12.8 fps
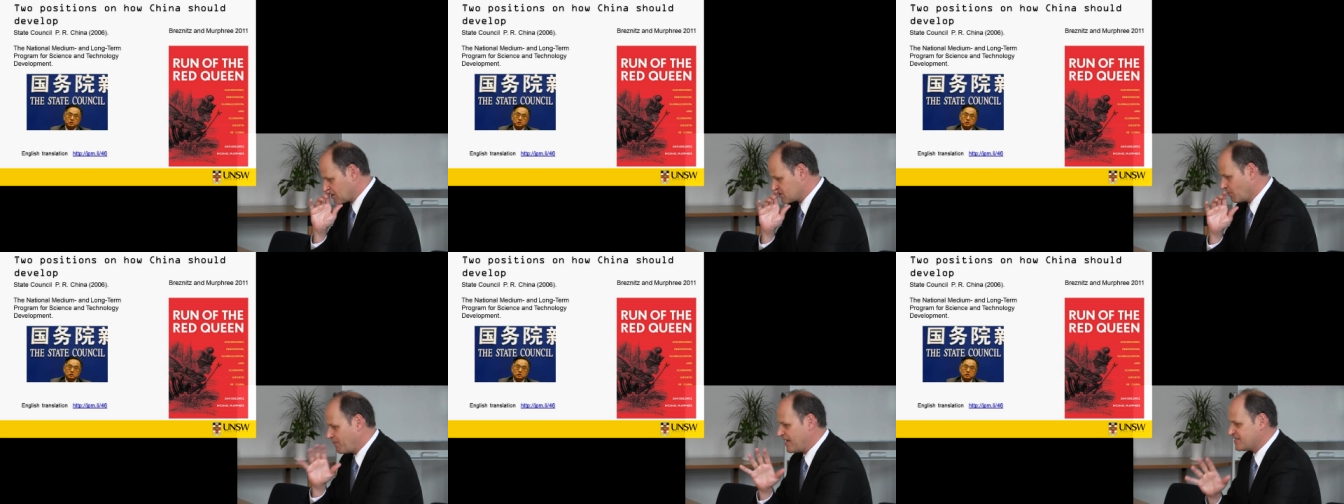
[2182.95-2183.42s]

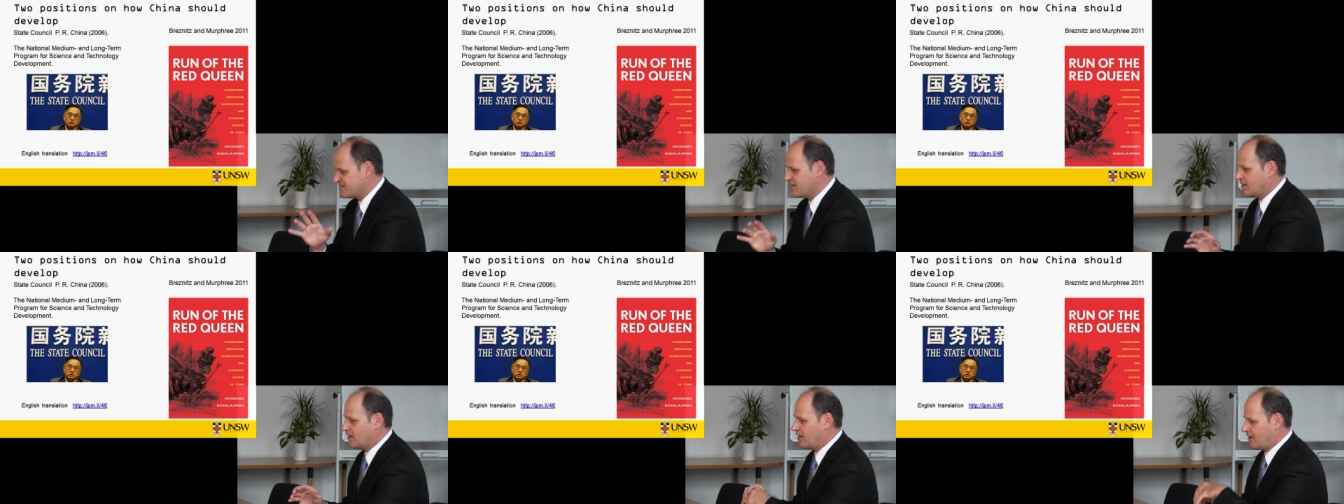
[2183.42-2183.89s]
So
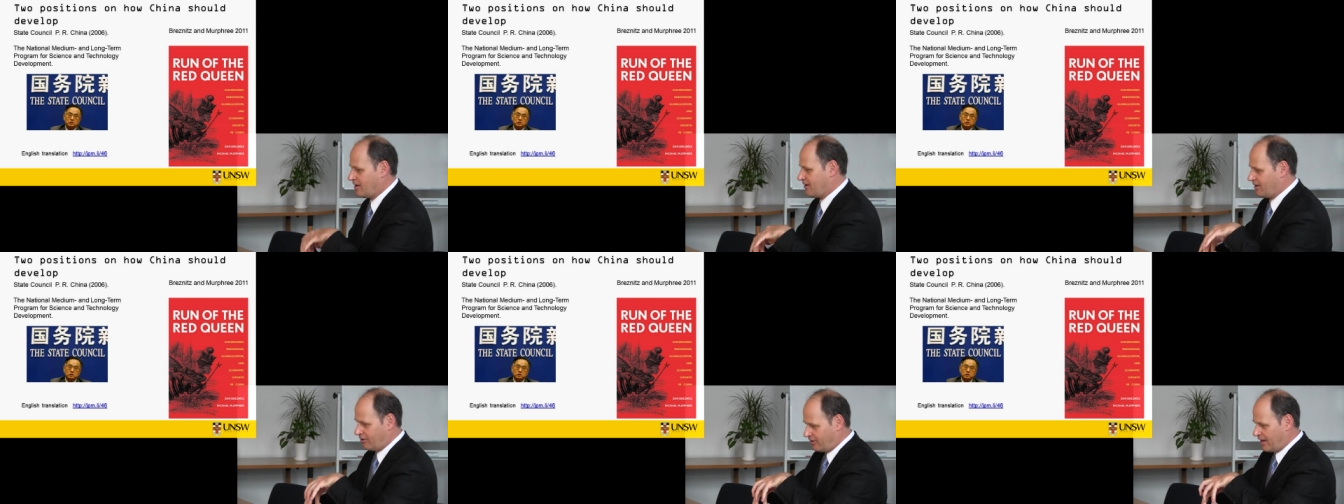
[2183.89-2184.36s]
basically,
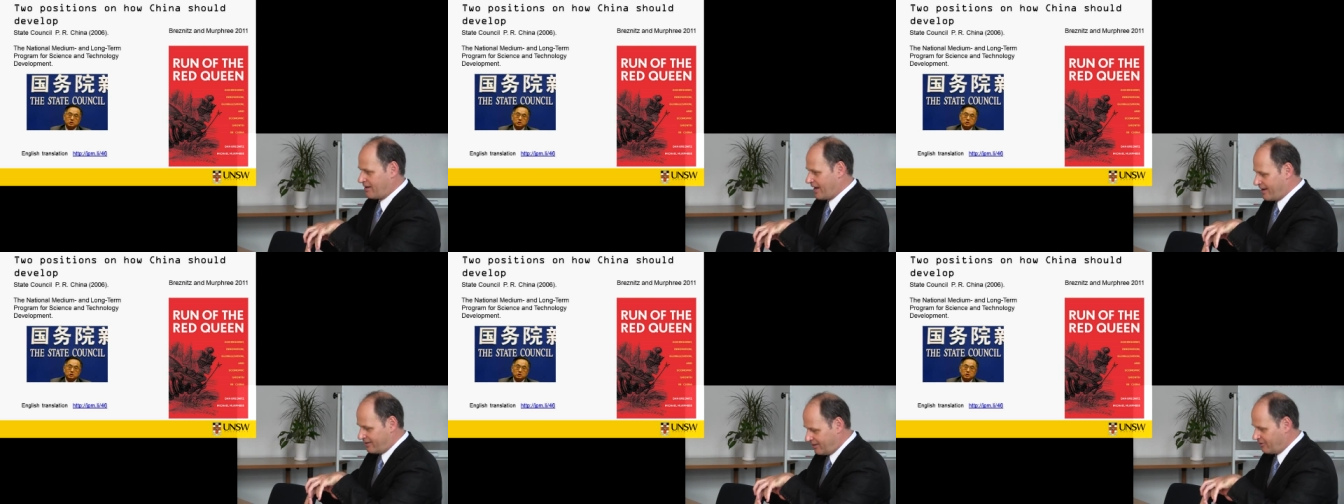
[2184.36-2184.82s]
you know, and
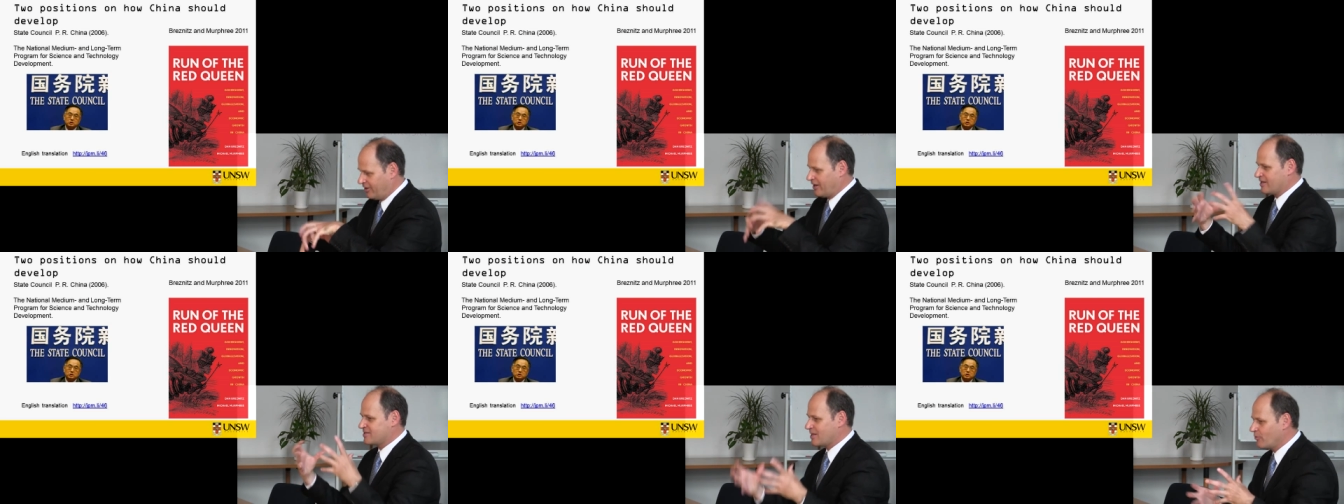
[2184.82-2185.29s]

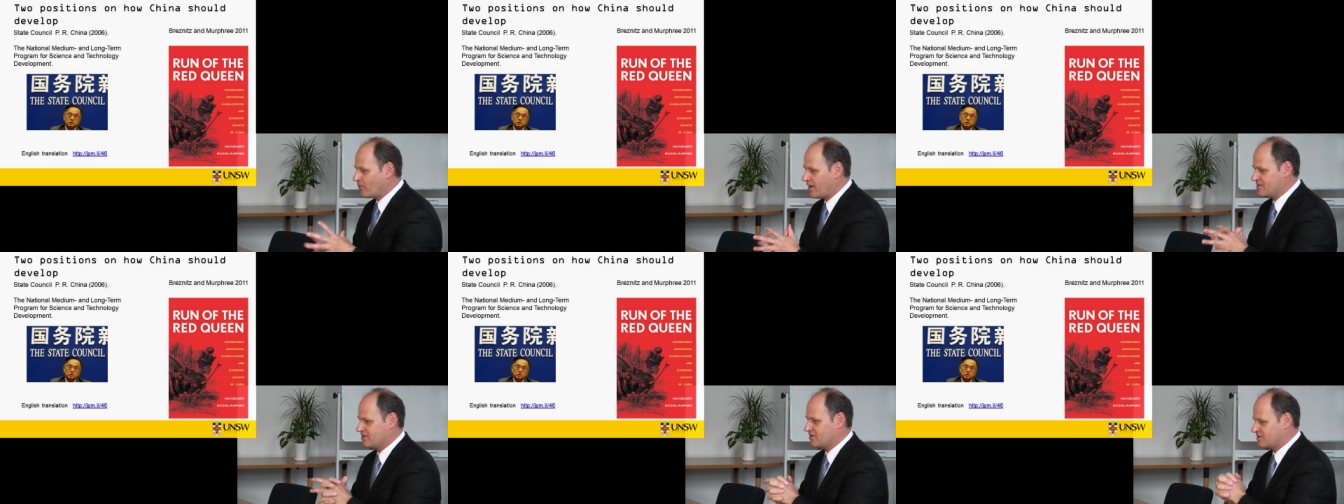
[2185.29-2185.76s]
I
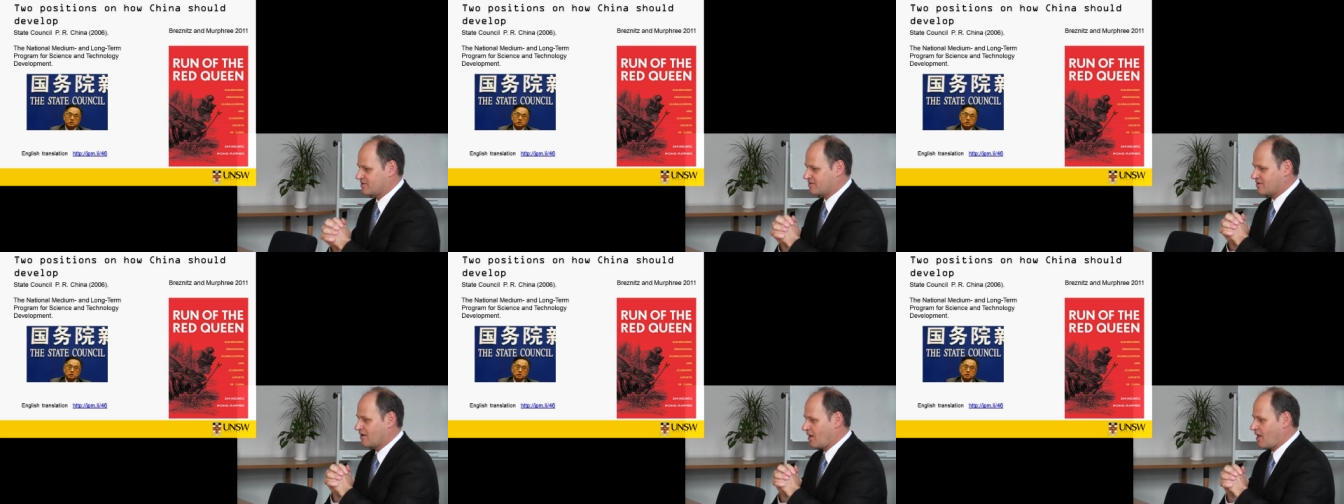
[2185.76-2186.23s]
summarize
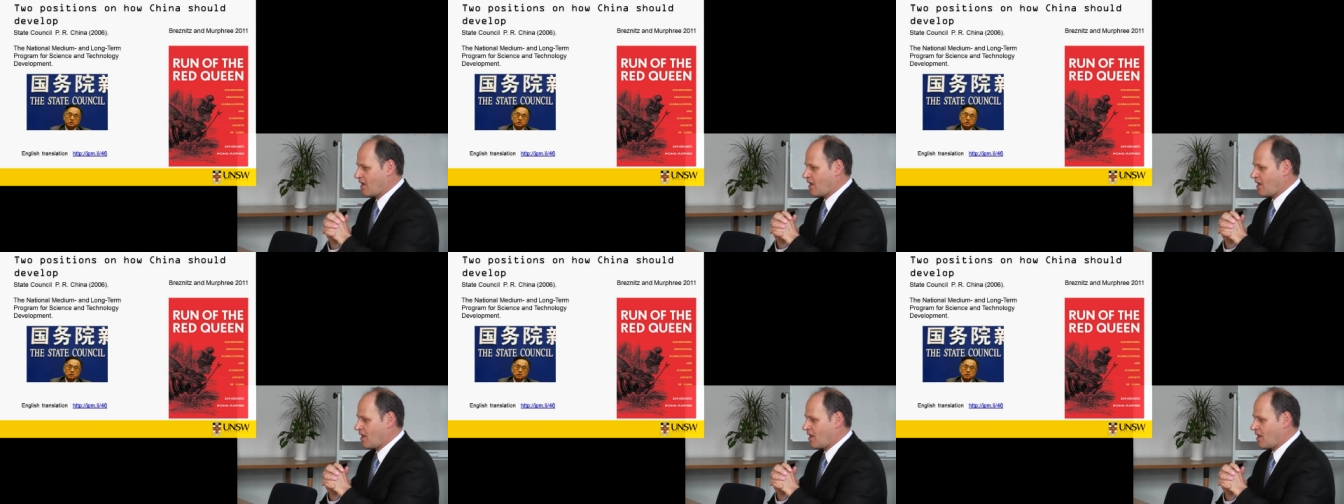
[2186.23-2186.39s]
this.